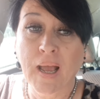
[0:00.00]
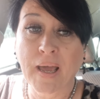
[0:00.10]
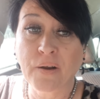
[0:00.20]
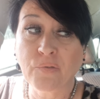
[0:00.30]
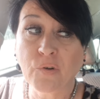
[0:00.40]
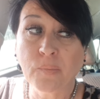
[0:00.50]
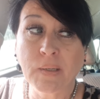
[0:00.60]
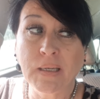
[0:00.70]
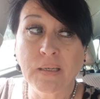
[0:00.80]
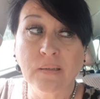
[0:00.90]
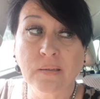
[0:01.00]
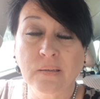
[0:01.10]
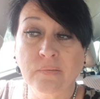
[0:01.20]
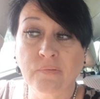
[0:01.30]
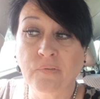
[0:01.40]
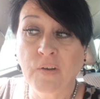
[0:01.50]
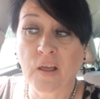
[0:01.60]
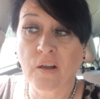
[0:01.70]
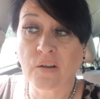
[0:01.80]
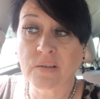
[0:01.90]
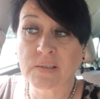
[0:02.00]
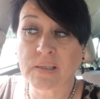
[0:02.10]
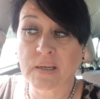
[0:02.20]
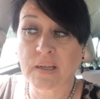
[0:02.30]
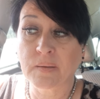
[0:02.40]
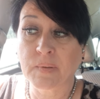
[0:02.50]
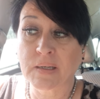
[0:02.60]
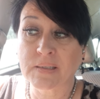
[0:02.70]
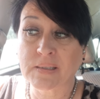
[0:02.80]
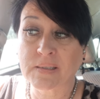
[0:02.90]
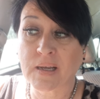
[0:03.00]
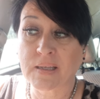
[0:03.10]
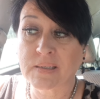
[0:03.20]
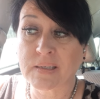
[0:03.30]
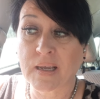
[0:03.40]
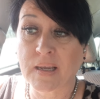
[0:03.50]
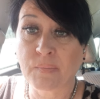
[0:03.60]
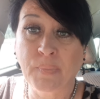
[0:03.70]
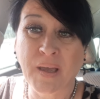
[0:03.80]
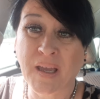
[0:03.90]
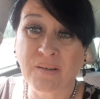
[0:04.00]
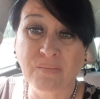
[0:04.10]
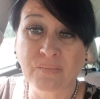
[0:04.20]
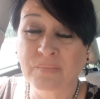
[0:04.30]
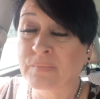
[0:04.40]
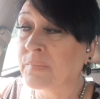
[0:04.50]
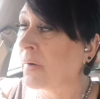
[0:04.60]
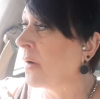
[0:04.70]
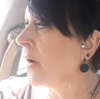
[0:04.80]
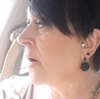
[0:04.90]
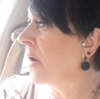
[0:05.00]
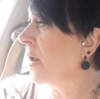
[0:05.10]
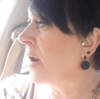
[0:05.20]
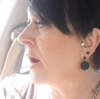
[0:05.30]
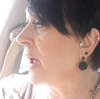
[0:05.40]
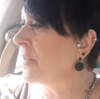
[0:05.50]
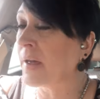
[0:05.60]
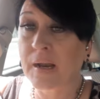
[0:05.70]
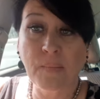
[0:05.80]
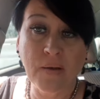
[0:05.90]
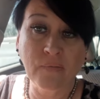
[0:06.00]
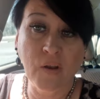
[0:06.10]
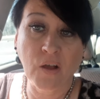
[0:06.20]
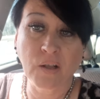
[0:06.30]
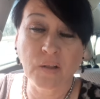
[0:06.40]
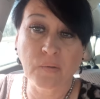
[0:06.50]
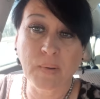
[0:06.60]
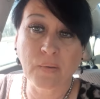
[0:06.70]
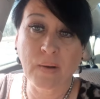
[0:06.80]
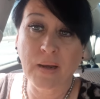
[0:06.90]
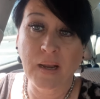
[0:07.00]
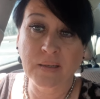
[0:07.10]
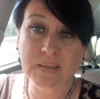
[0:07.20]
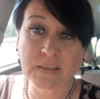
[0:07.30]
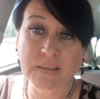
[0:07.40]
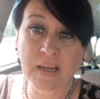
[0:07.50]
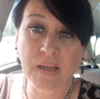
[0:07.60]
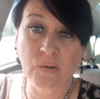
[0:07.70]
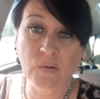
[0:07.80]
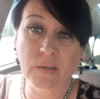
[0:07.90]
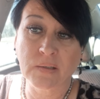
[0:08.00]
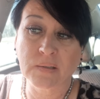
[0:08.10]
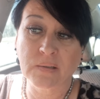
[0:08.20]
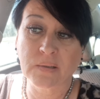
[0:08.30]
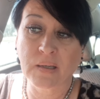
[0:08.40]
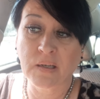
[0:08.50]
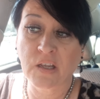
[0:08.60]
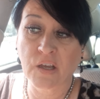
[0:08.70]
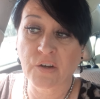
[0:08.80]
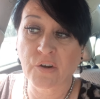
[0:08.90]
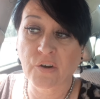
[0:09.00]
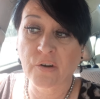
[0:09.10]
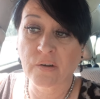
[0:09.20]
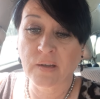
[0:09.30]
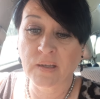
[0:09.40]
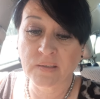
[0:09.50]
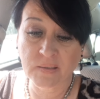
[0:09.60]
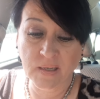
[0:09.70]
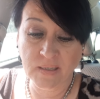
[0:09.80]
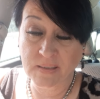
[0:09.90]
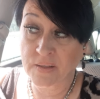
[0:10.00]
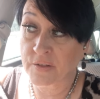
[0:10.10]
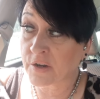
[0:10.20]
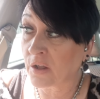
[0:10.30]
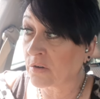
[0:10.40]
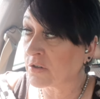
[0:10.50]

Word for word: I don't normally vlog on Sunday because it's God's day, but I thought I might vlog a little bit right now since Daniel is in Yonder. Is he's in the Dollar